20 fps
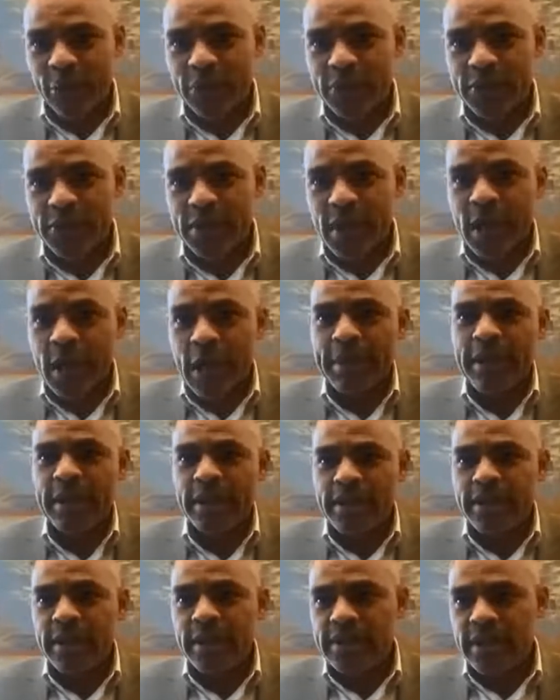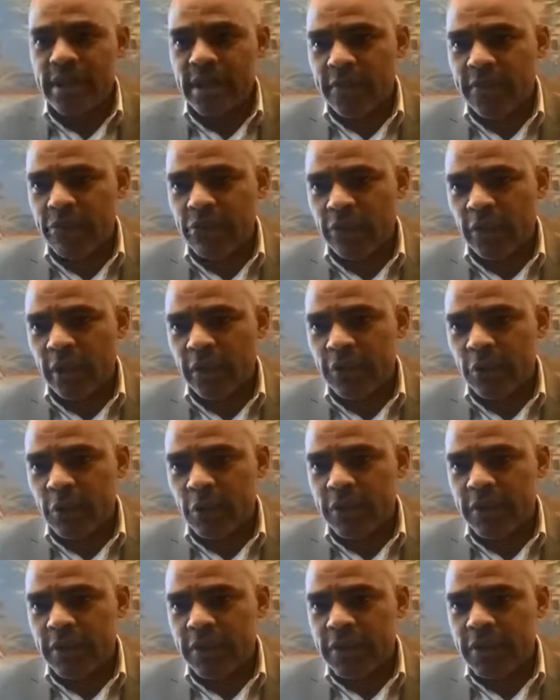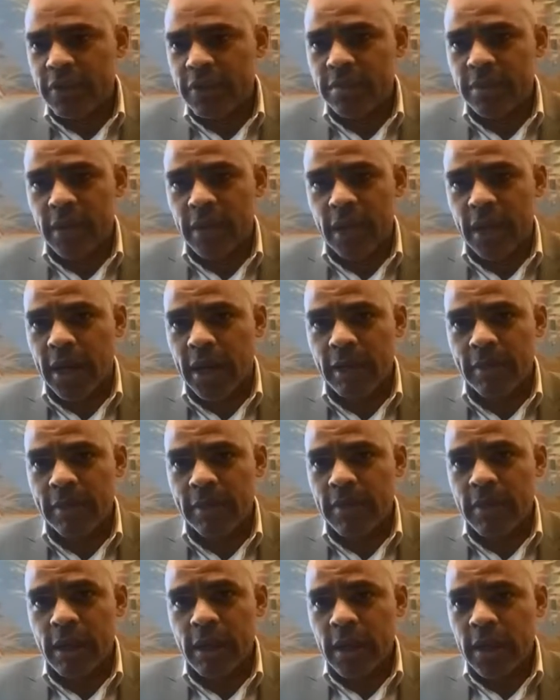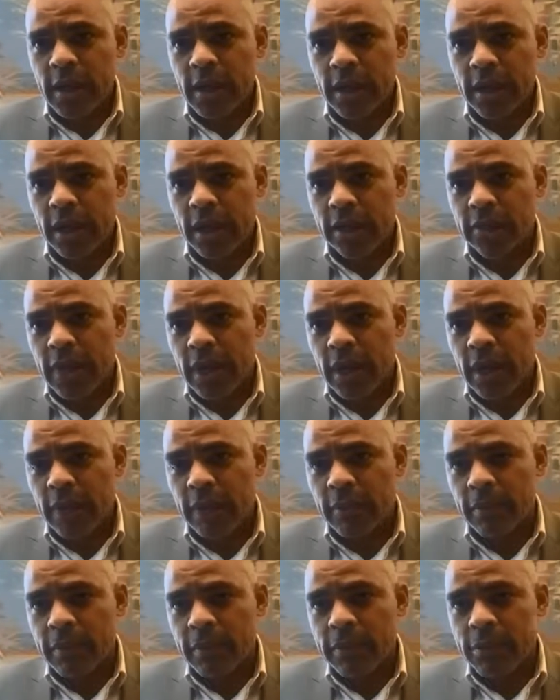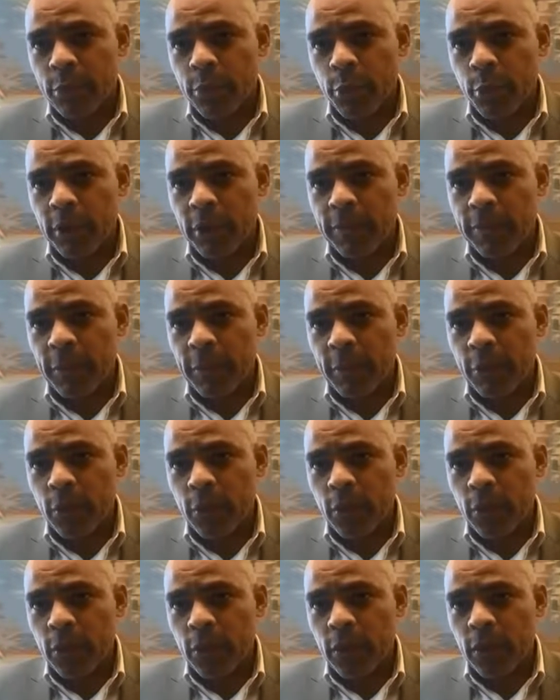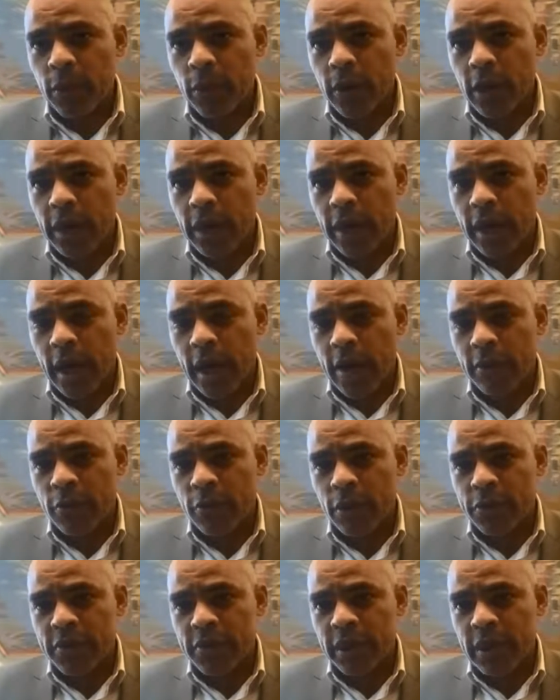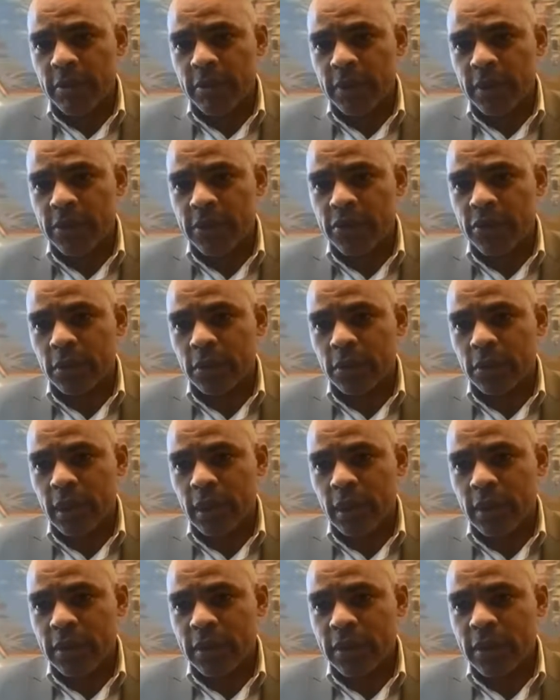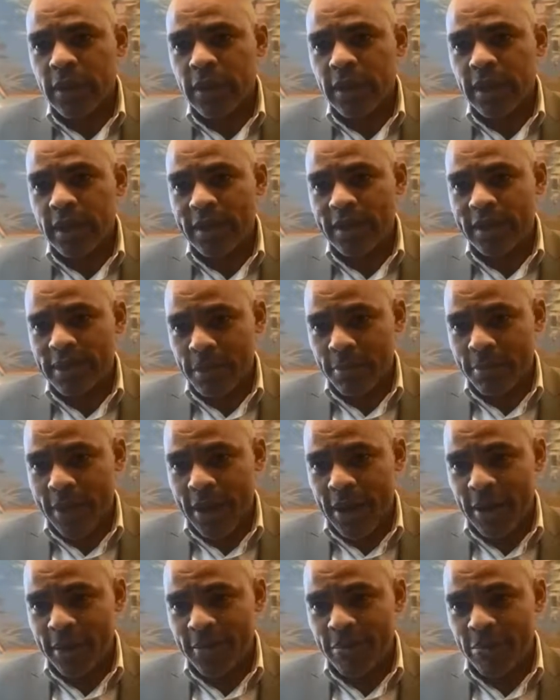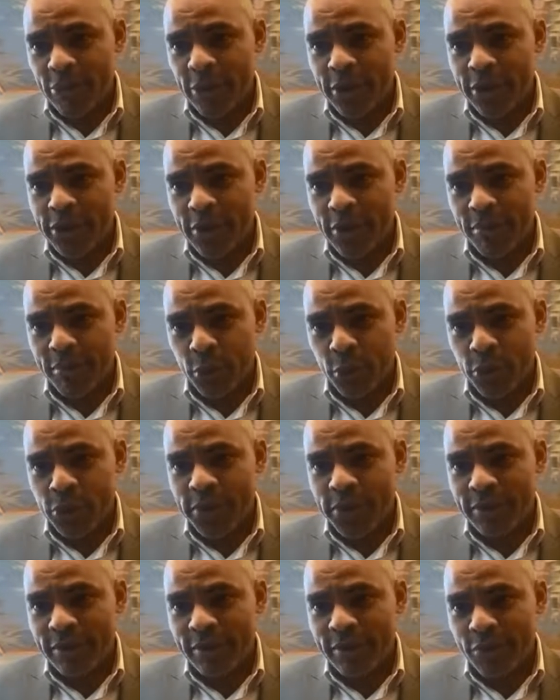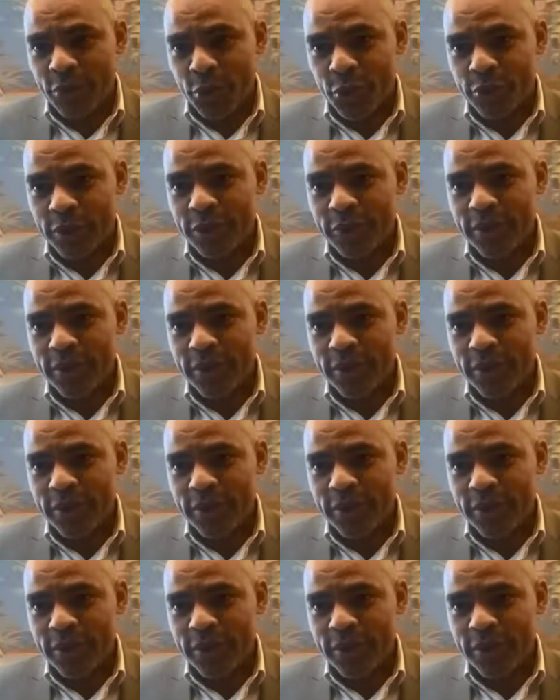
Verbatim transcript: us, I mean, these things are never straightforward, Richard. But, um, you know, um, supporting people out of rough sleeping, as you'll know, is about bricks and mortar and a roof,